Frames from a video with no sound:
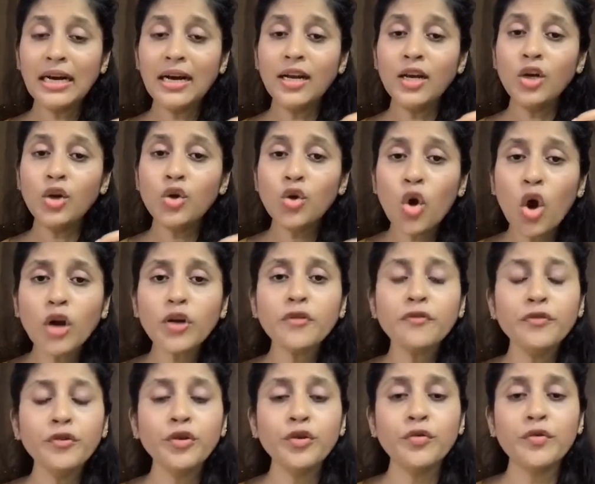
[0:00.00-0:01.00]
a lot
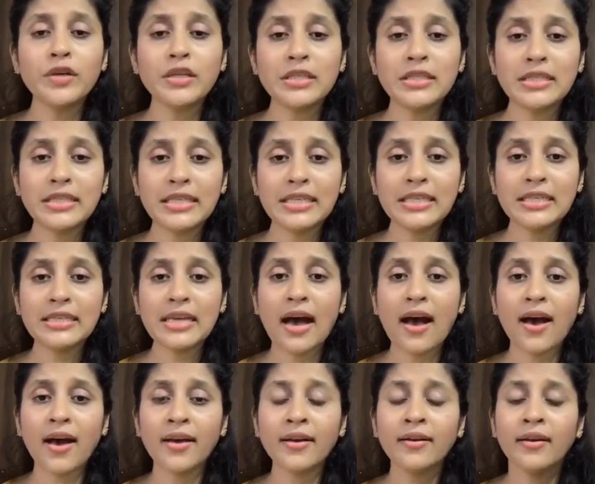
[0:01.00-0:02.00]
of universities
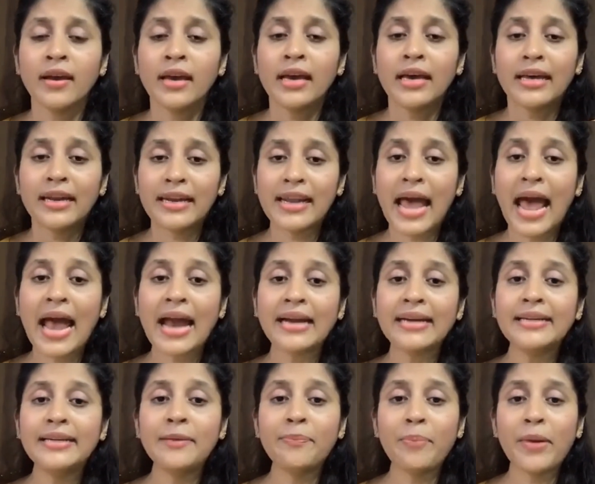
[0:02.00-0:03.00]
are
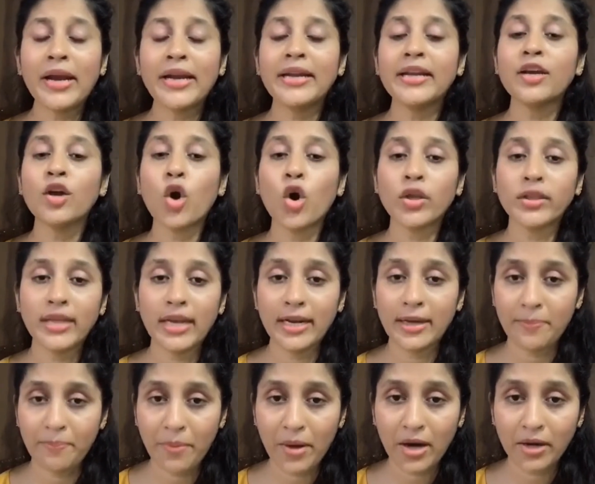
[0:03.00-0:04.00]
ranked depending on
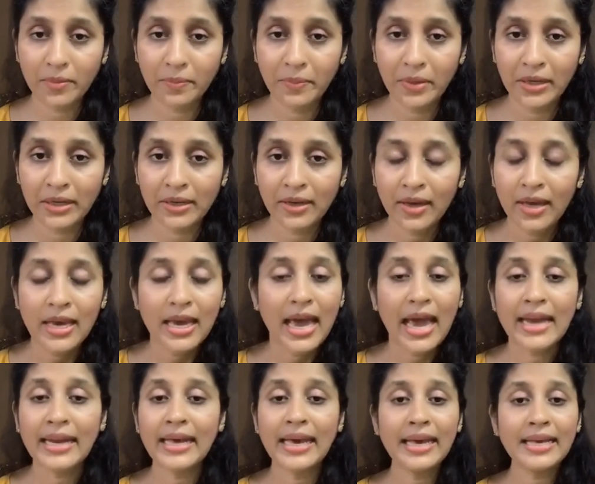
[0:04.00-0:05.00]
their department
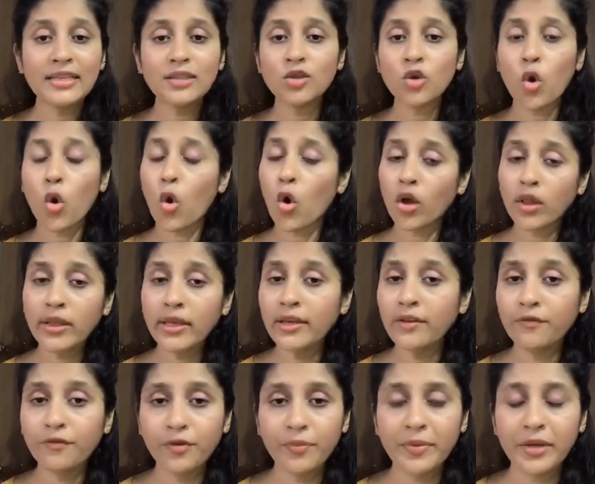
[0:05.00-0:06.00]
and hence all
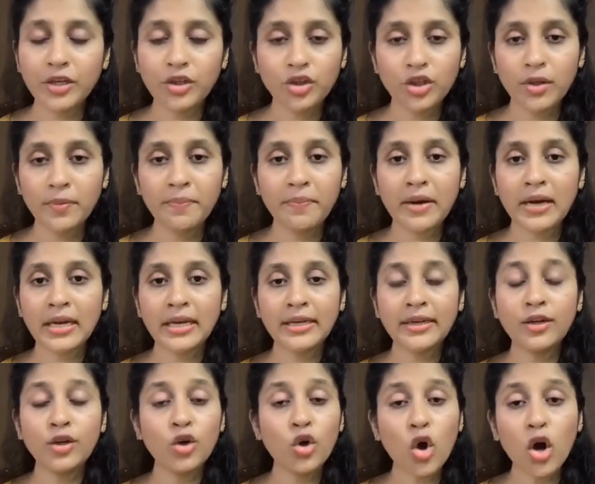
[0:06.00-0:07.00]
the information
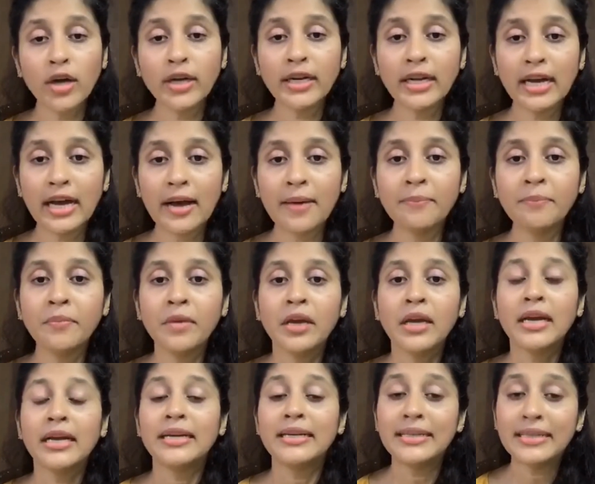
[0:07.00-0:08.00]
might not come
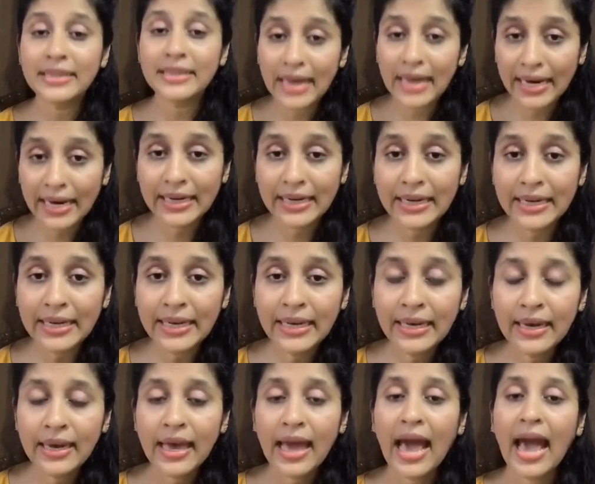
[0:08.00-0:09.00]
directly
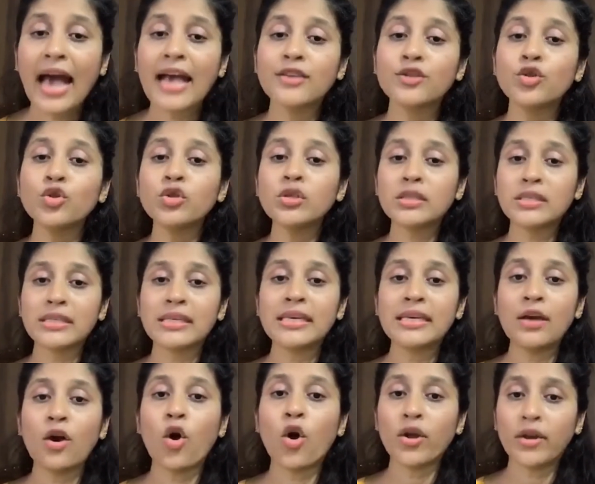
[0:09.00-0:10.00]
as you
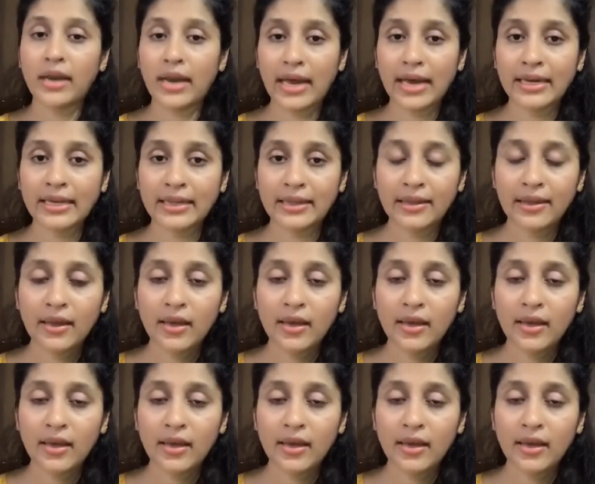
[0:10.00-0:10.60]
see online